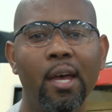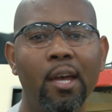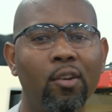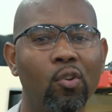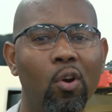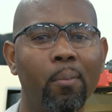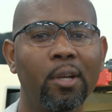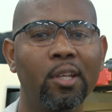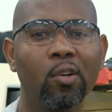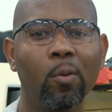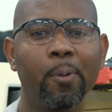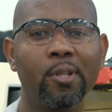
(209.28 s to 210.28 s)
A normally
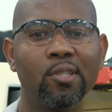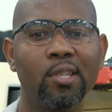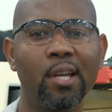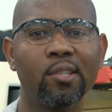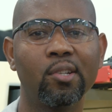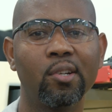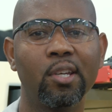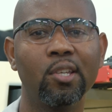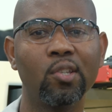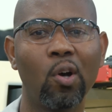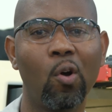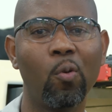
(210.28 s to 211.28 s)
open sensor
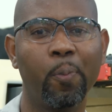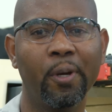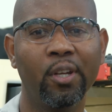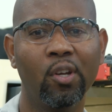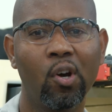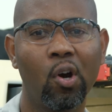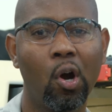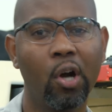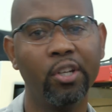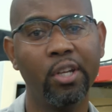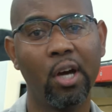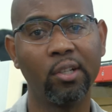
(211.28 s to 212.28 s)
is open or
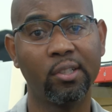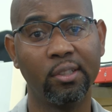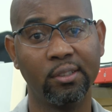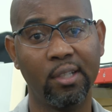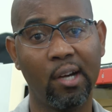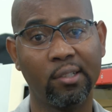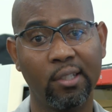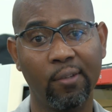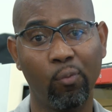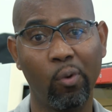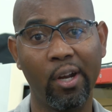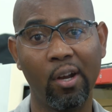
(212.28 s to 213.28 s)
non-conductive
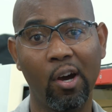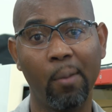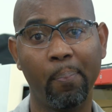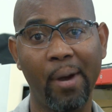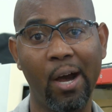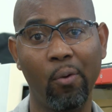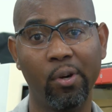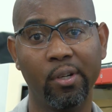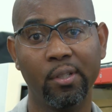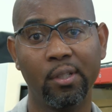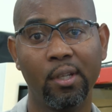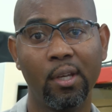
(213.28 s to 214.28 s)
when unpowered
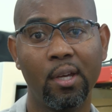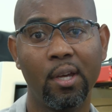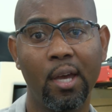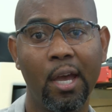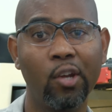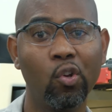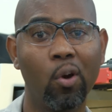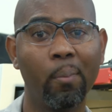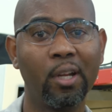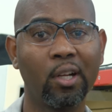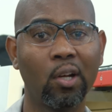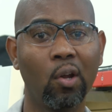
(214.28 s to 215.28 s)
and
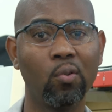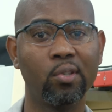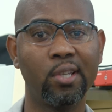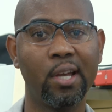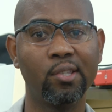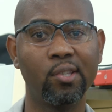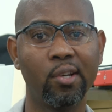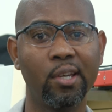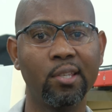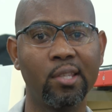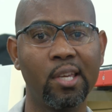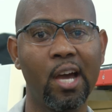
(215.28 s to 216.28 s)
normally closed sensor
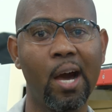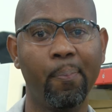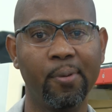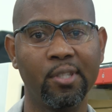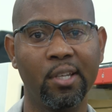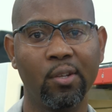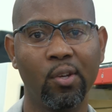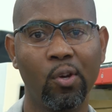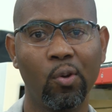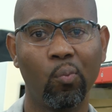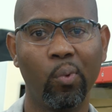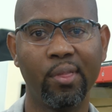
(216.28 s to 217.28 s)
is the opposite,
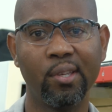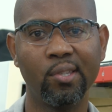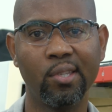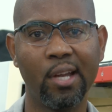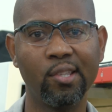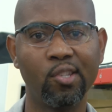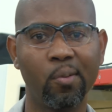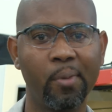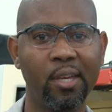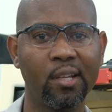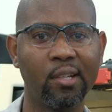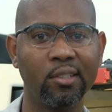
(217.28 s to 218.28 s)
with the sensor
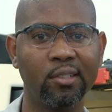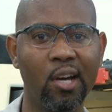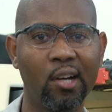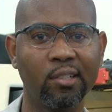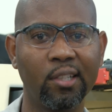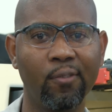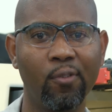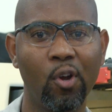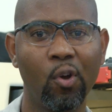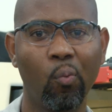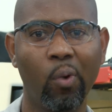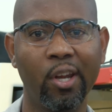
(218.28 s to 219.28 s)
being conductive
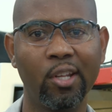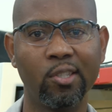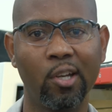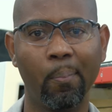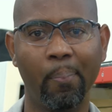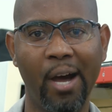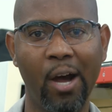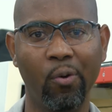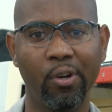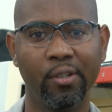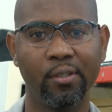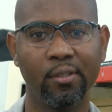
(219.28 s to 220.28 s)
when it's unpowered.